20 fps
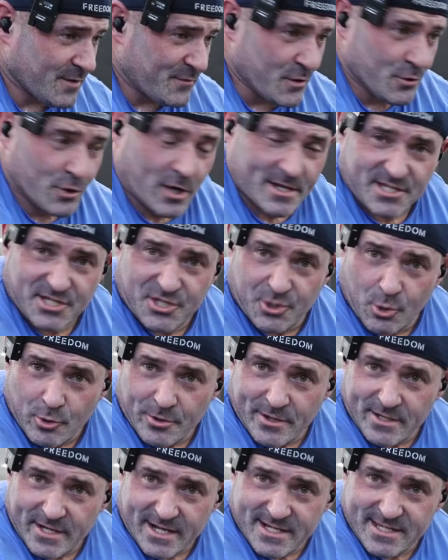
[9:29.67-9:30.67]
If you're not
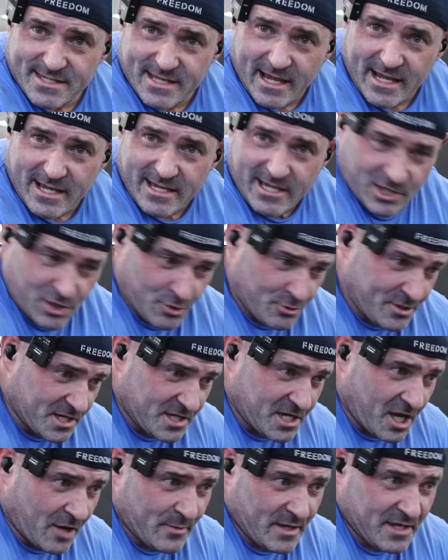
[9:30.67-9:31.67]
sore the next day and you
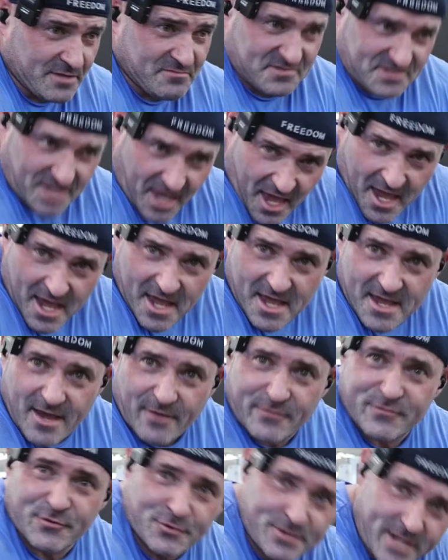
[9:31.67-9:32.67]
can come in
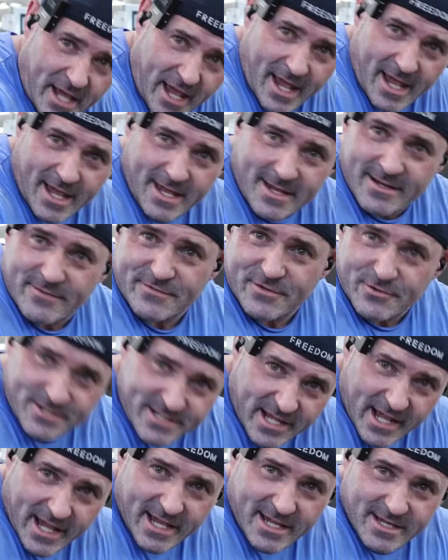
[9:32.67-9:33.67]
day after day
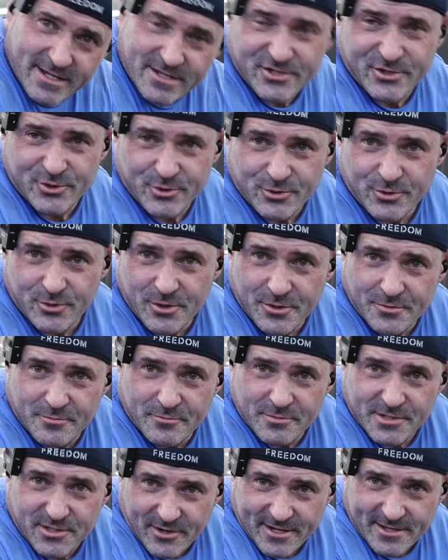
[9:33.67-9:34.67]
after day and do
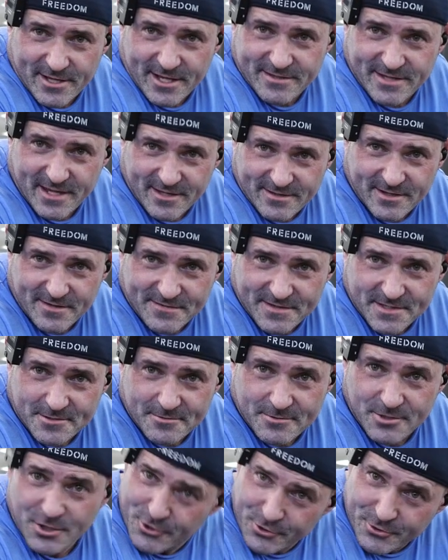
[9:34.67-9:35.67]
straight leg
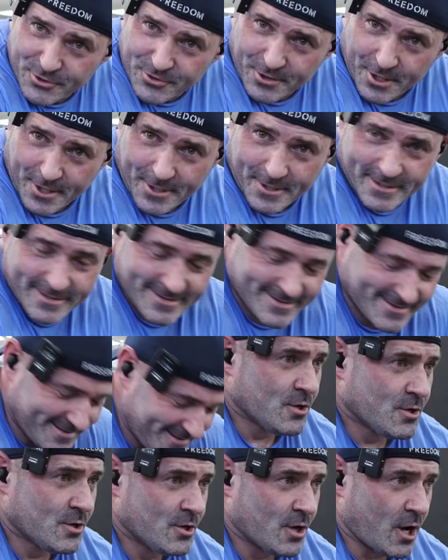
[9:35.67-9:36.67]
deadlifts, you're doing it wrong.
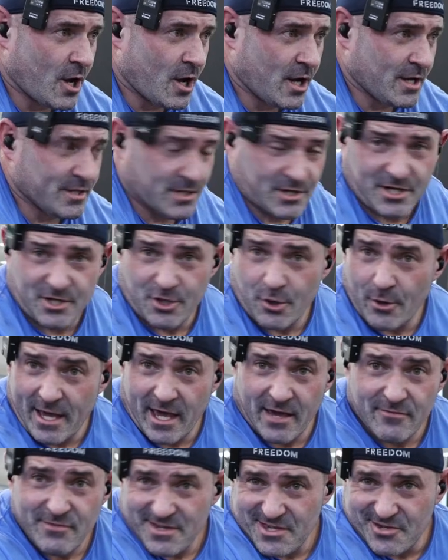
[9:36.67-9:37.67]
You can go
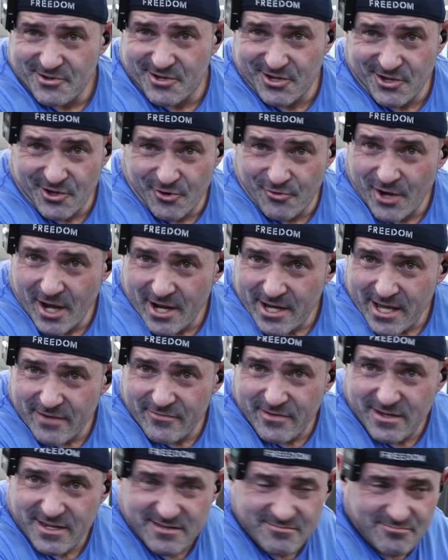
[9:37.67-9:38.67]
heavy, you can go not
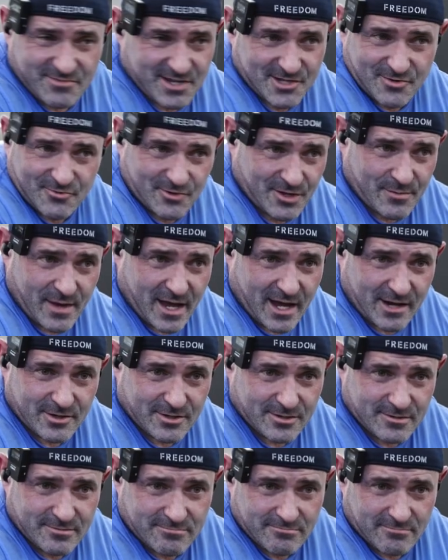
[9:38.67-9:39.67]
heavy. Doesn't really
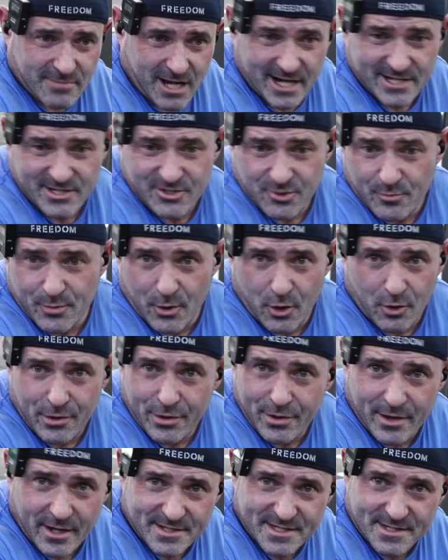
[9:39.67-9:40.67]
matter. I do
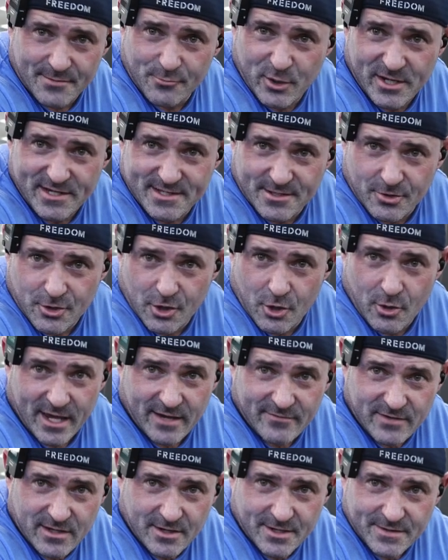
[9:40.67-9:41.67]
both. Some weeks I'll go
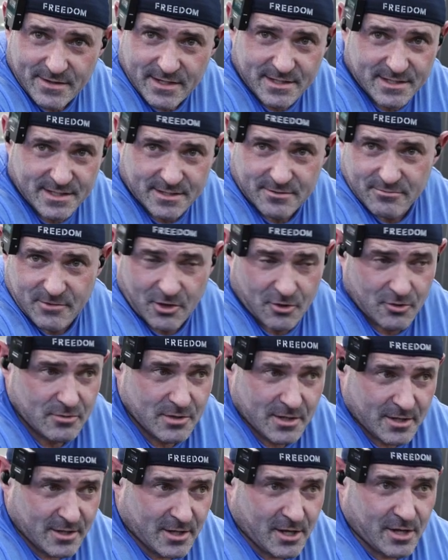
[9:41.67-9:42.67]
heavy on these and
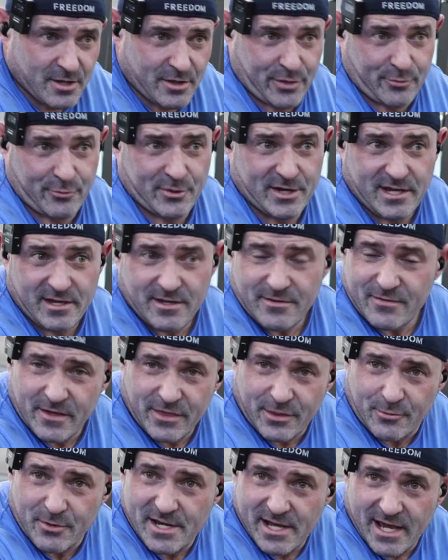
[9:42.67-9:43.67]
go
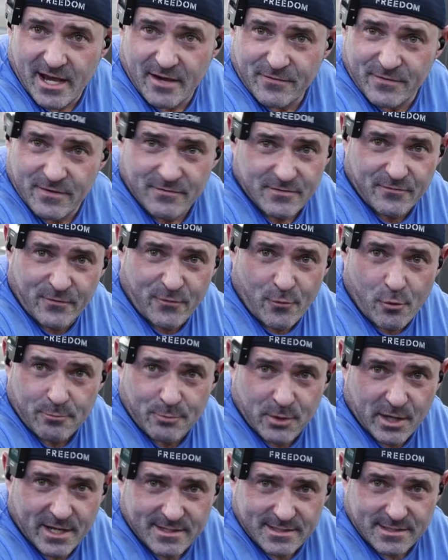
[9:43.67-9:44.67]
3.5, even
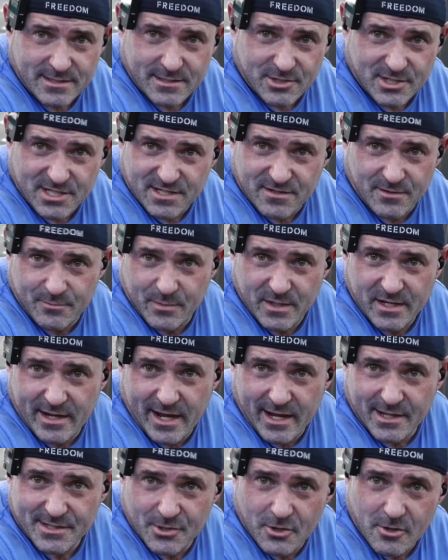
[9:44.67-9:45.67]
4 plates just to be
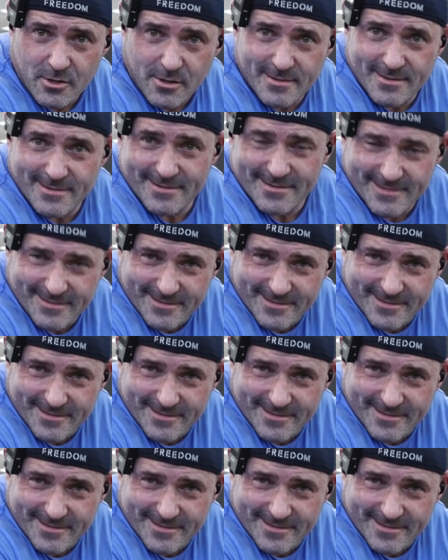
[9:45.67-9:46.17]
an asshole.